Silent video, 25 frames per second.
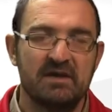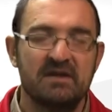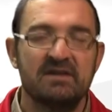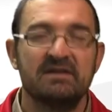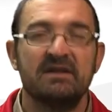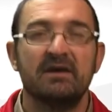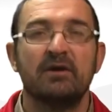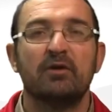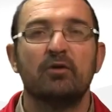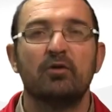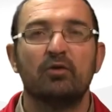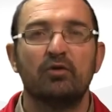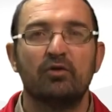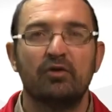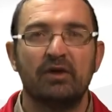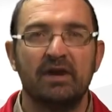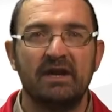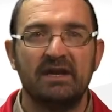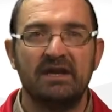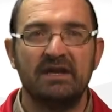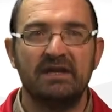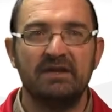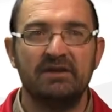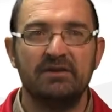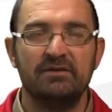They're
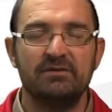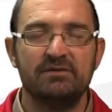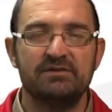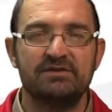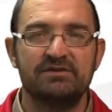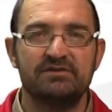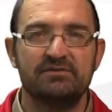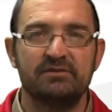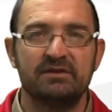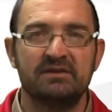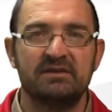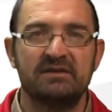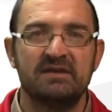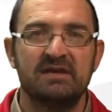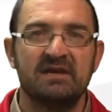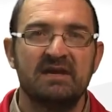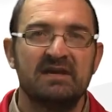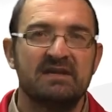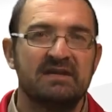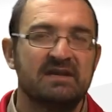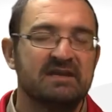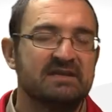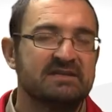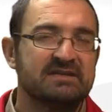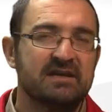already used to it.
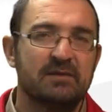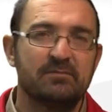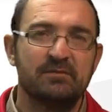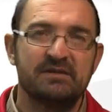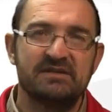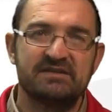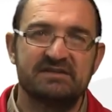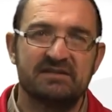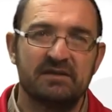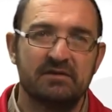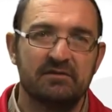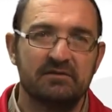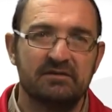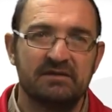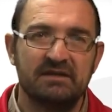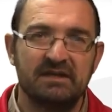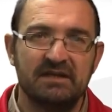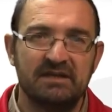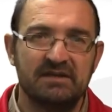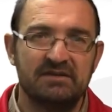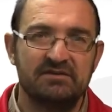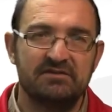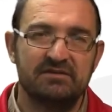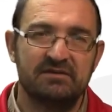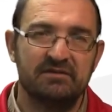Their tummies don't
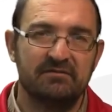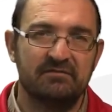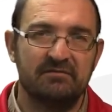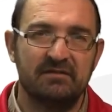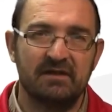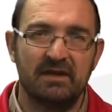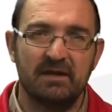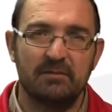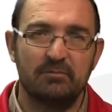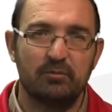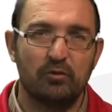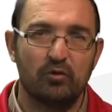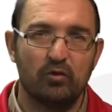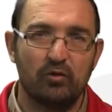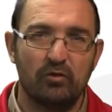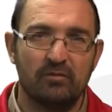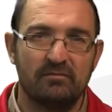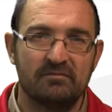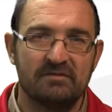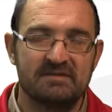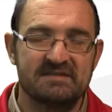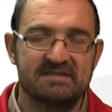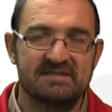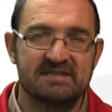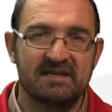need to develop all
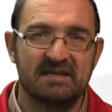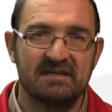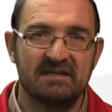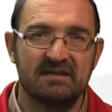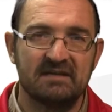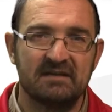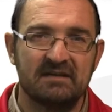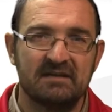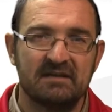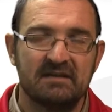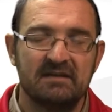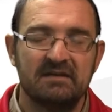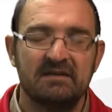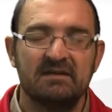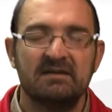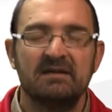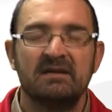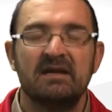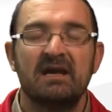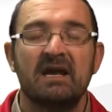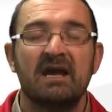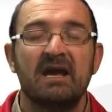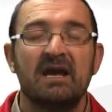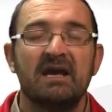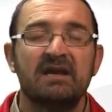of a sudden.
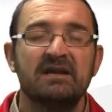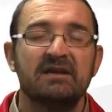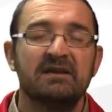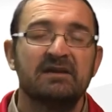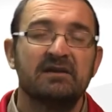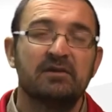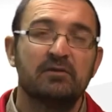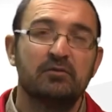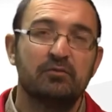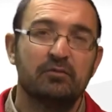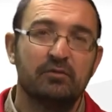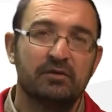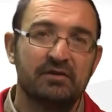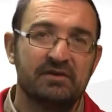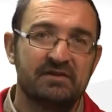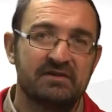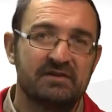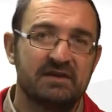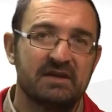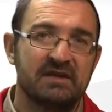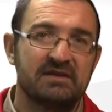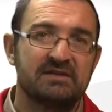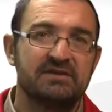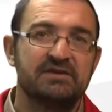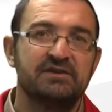And with
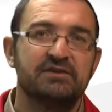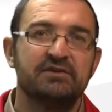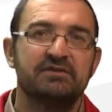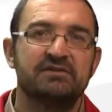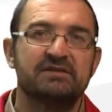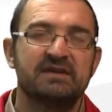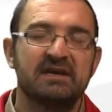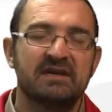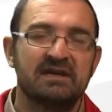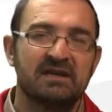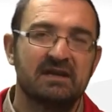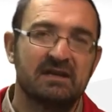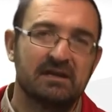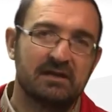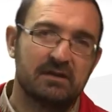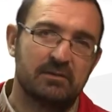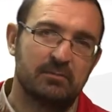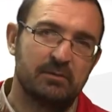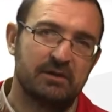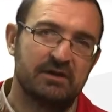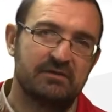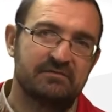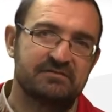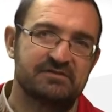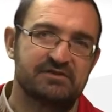that, you take a little
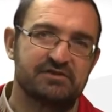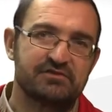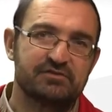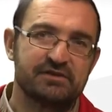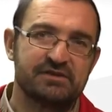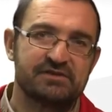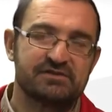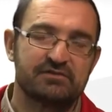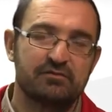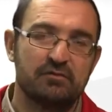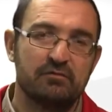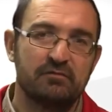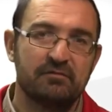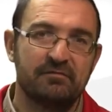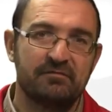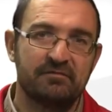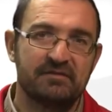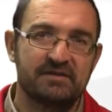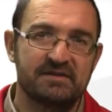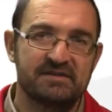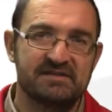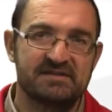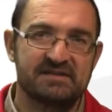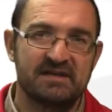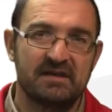bit of stress off
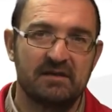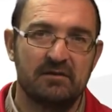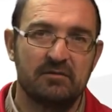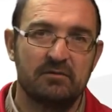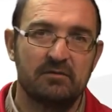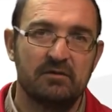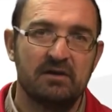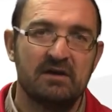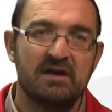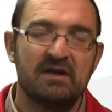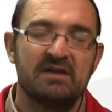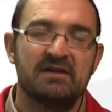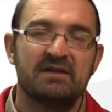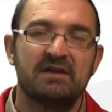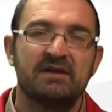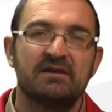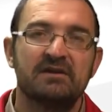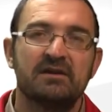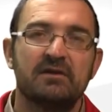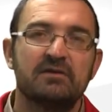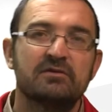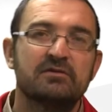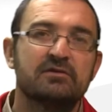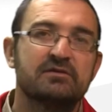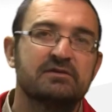the sow. They
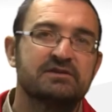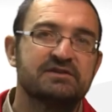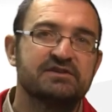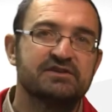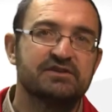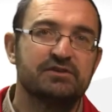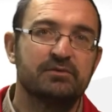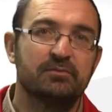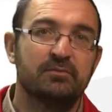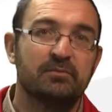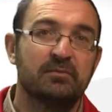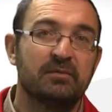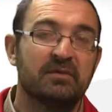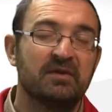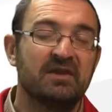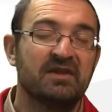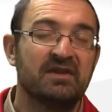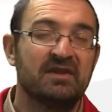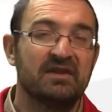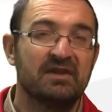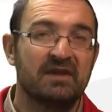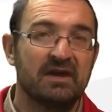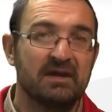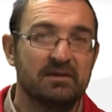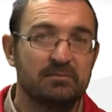don't consume
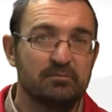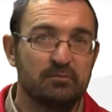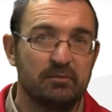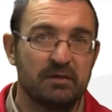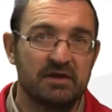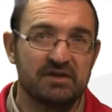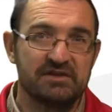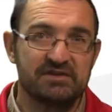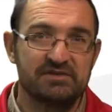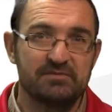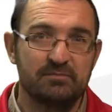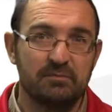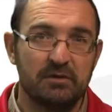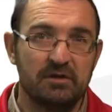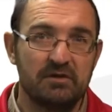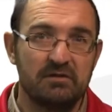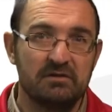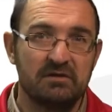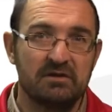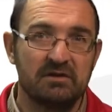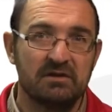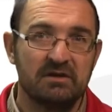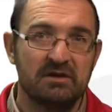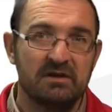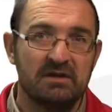that much
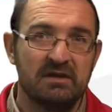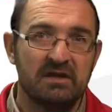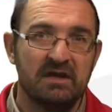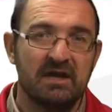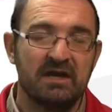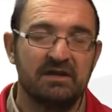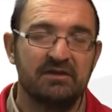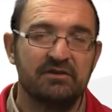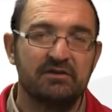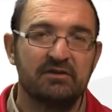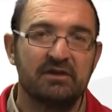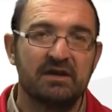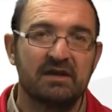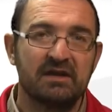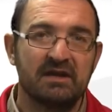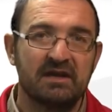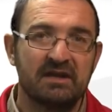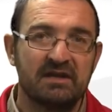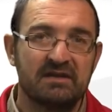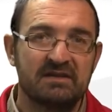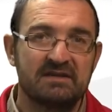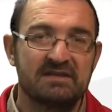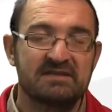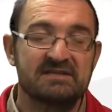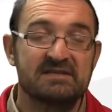milk, and you can
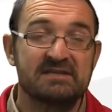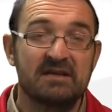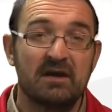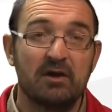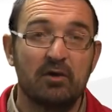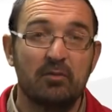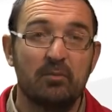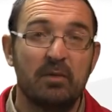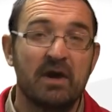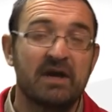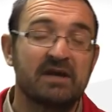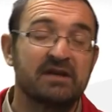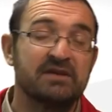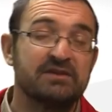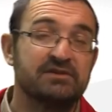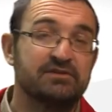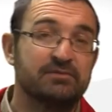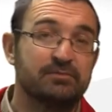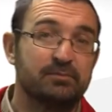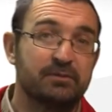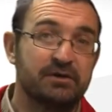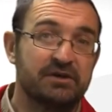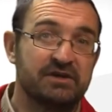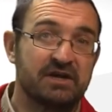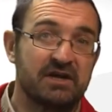get the sow back into
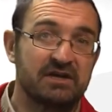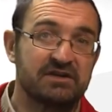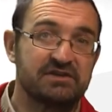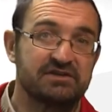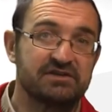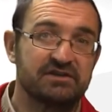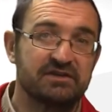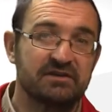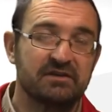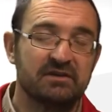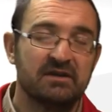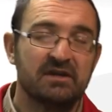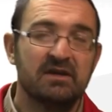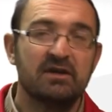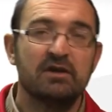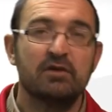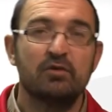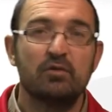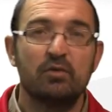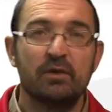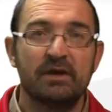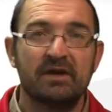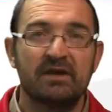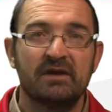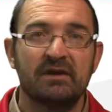production
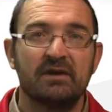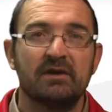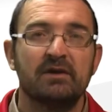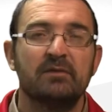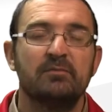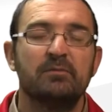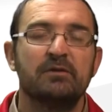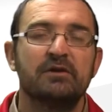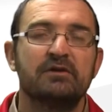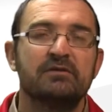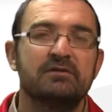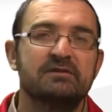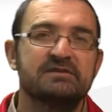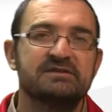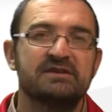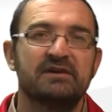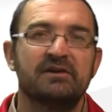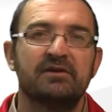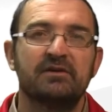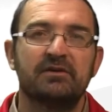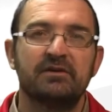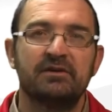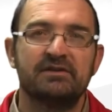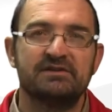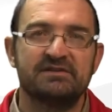quicker because
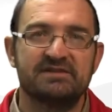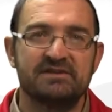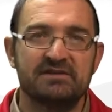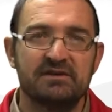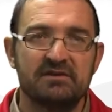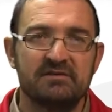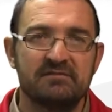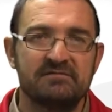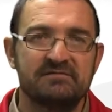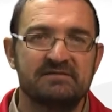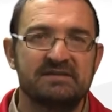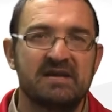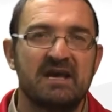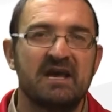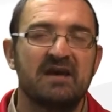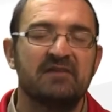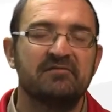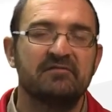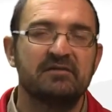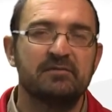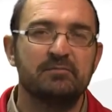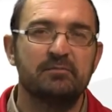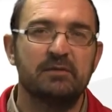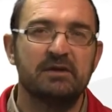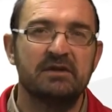her reserves
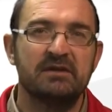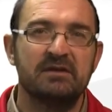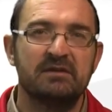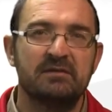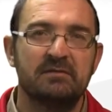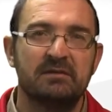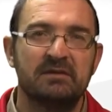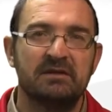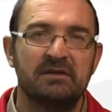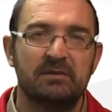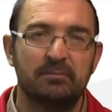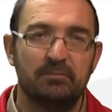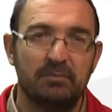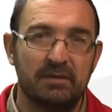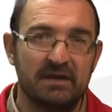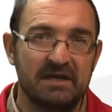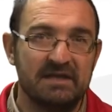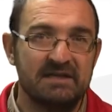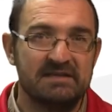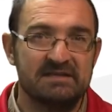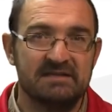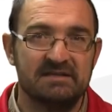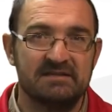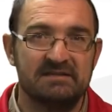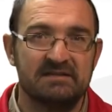haven't been
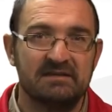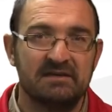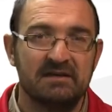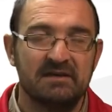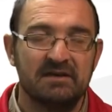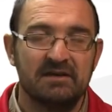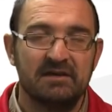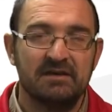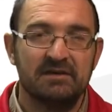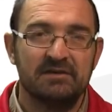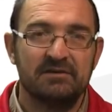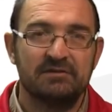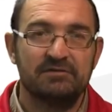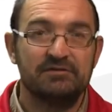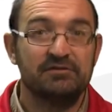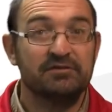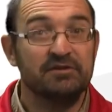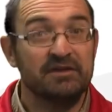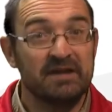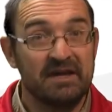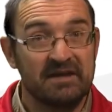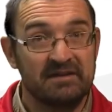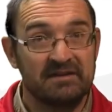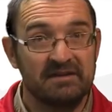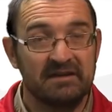depleted to
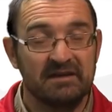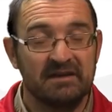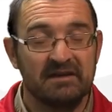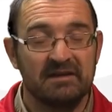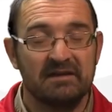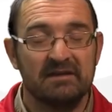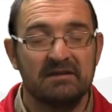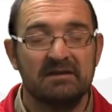nothing.